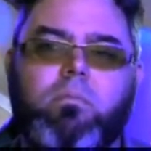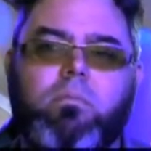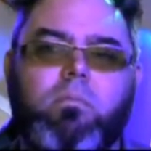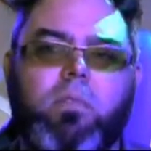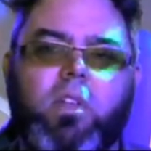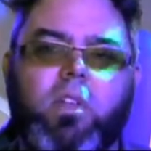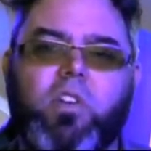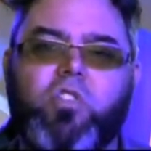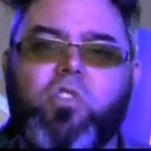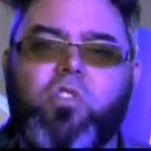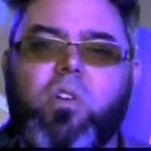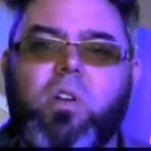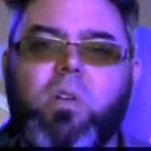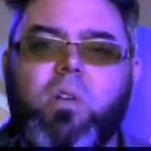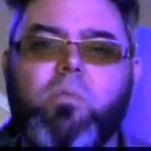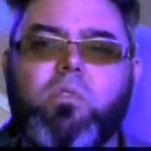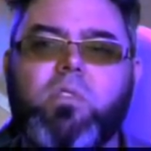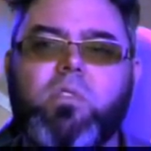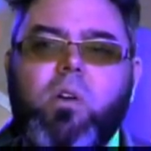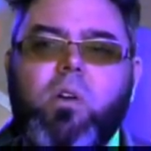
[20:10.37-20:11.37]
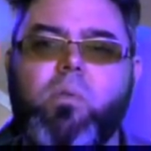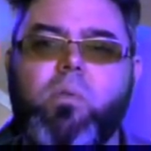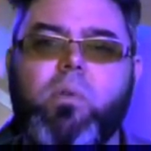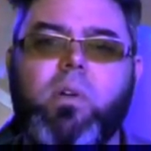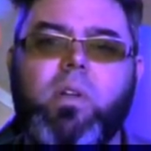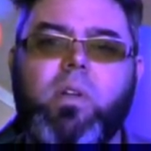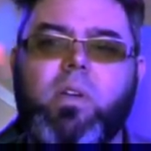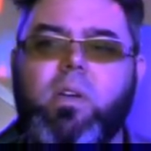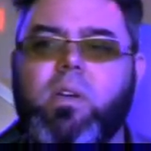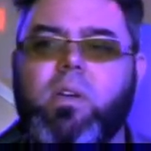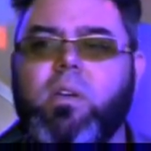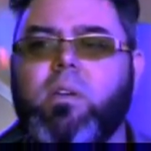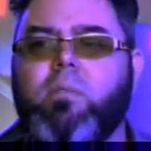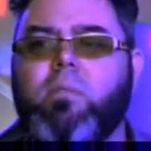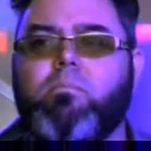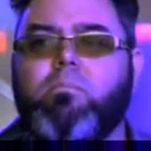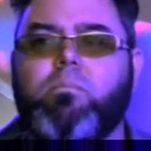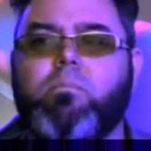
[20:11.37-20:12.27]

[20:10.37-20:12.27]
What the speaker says: Electroneum was already